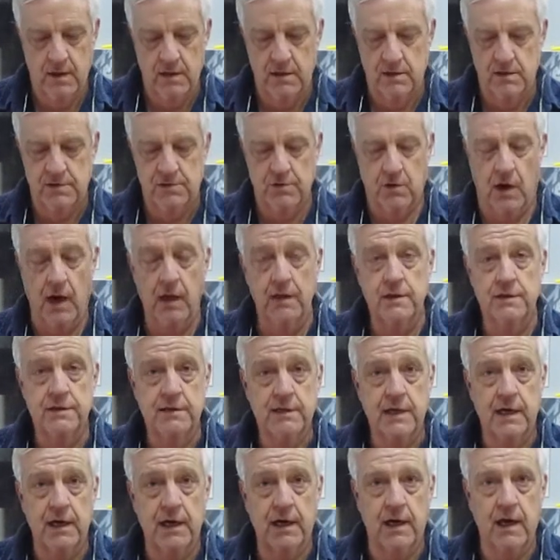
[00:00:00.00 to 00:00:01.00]
So I'll
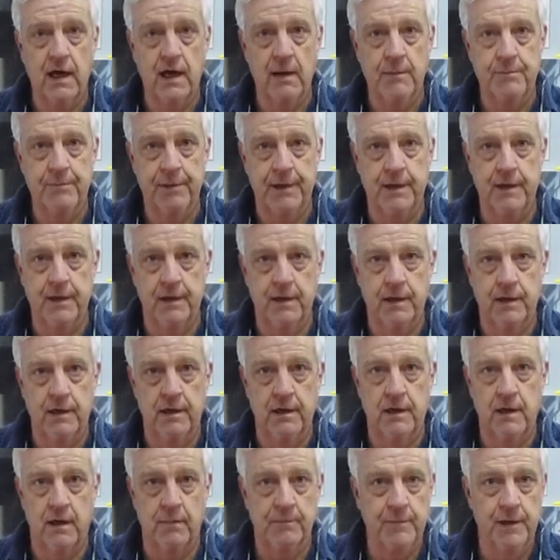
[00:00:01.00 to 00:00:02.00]
set it up
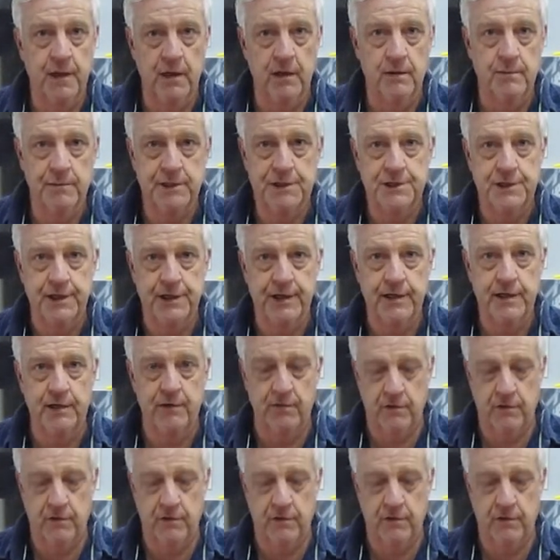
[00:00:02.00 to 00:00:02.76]
in a milling machine,